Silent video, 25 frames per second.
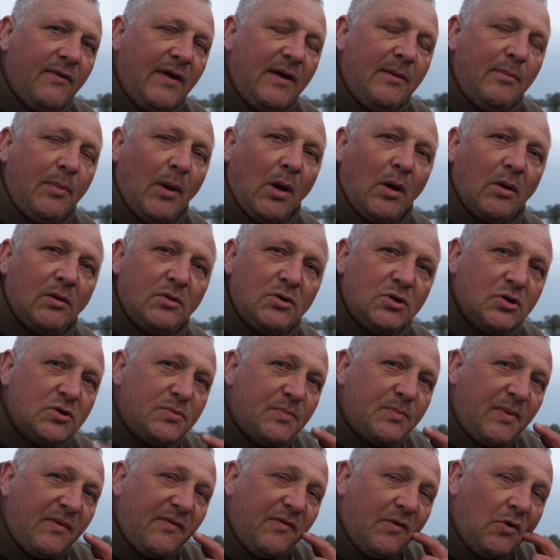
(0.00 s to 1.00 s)
vlog just
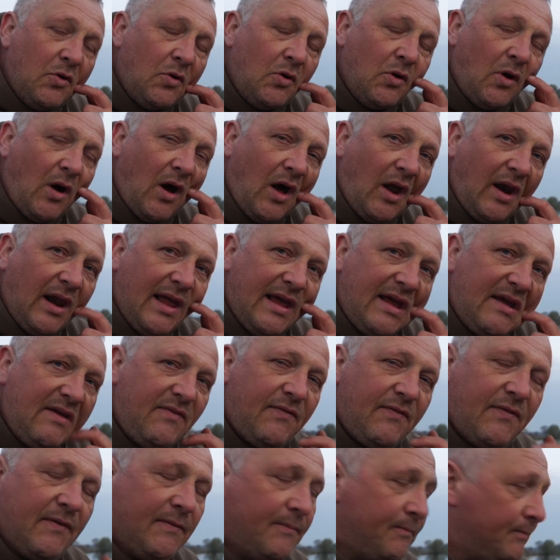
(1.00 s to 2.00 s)
before I leave.